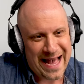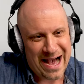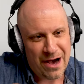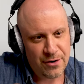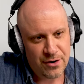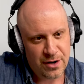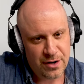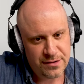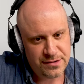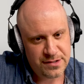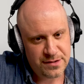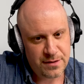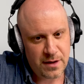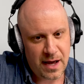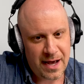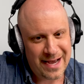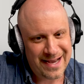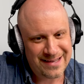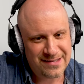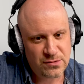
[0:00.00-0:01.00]
out onto the
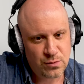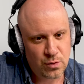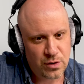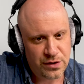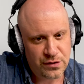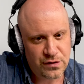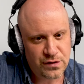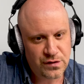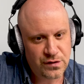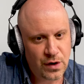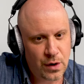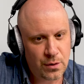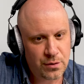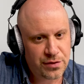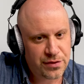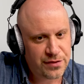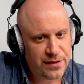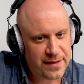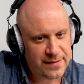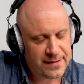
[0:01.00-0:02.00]
ice where it's so
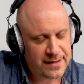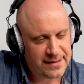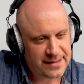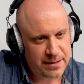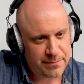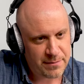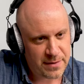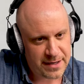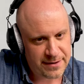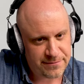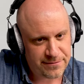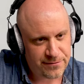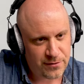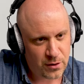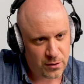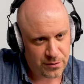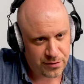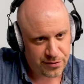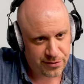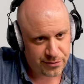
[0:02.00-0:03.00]
thin that they might
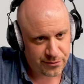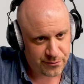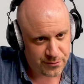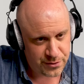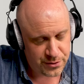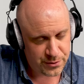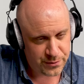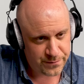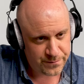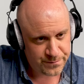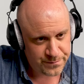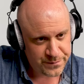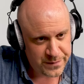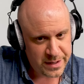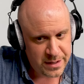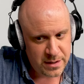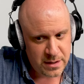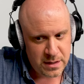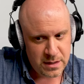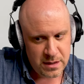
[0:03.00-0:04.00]
fall through.
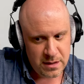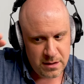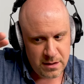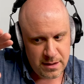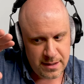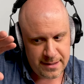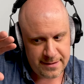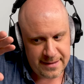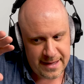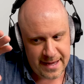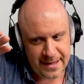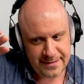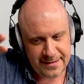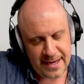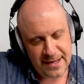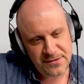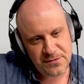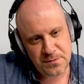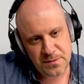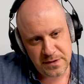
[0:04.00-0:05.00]
And
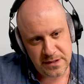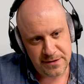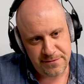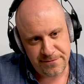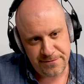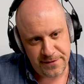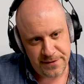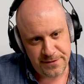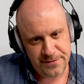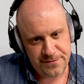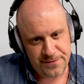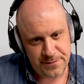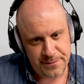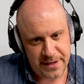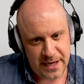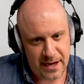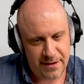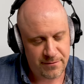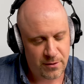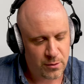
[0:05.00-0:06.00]
that's really fun for
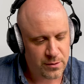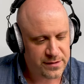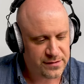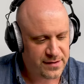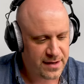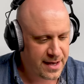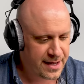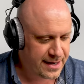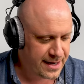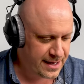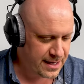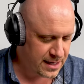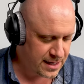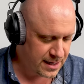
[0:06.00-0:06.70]
me. I've always had